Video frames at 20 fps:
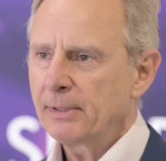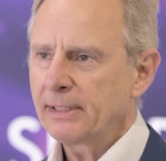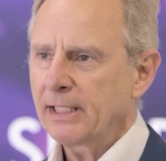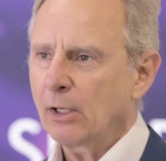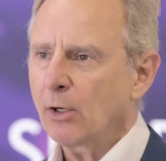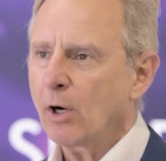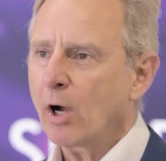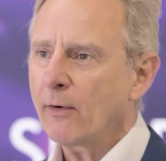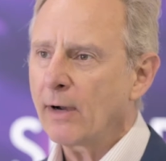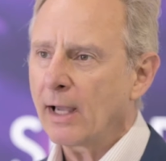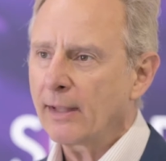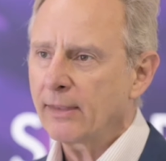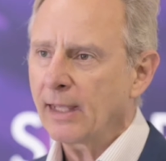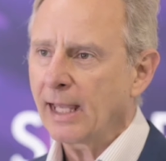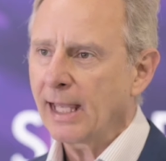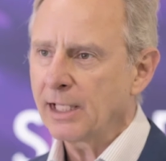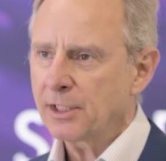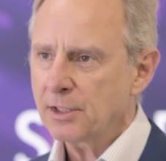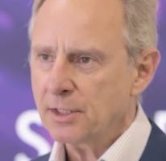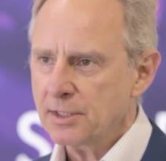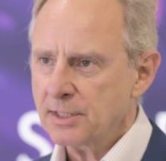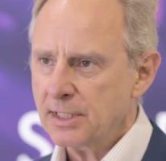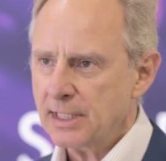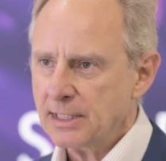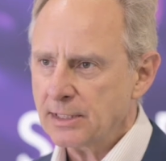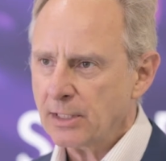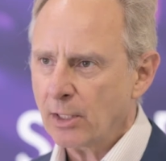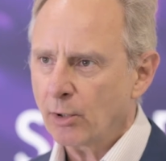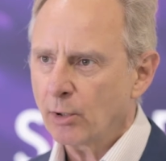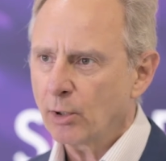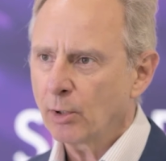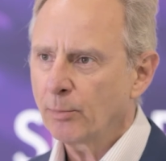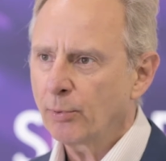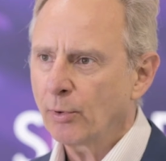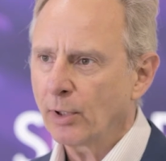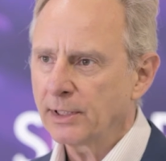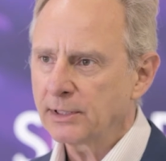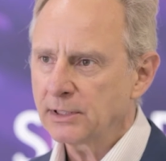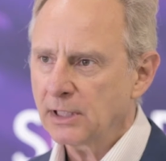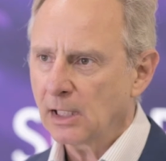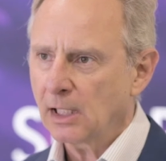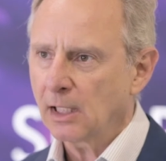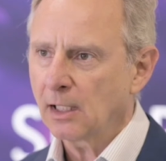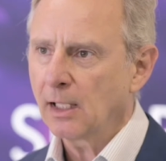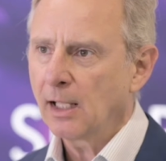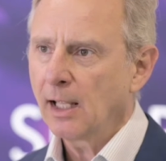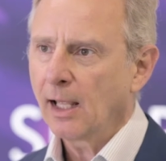But there are other agencies that are appointing